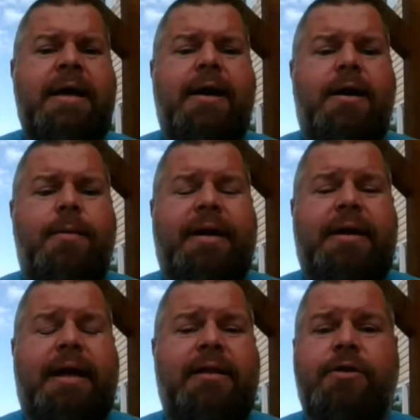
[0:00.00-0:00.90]
um,
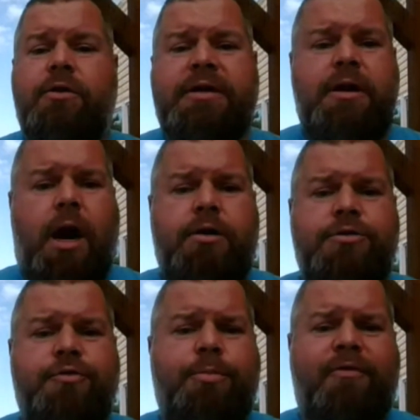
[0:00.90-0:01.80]
and and literally
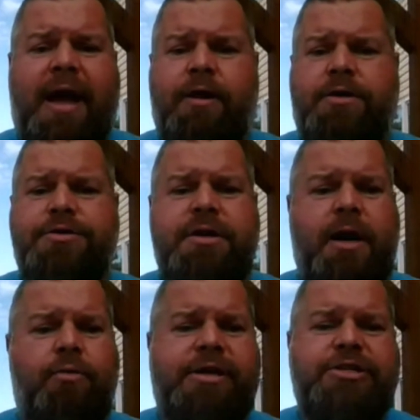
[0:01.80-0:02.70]
doctors for providers
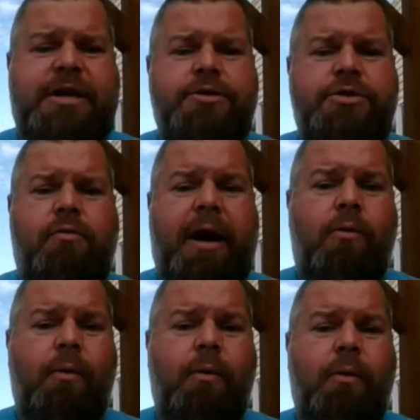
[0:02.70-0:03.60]
uh, reached out to us uh,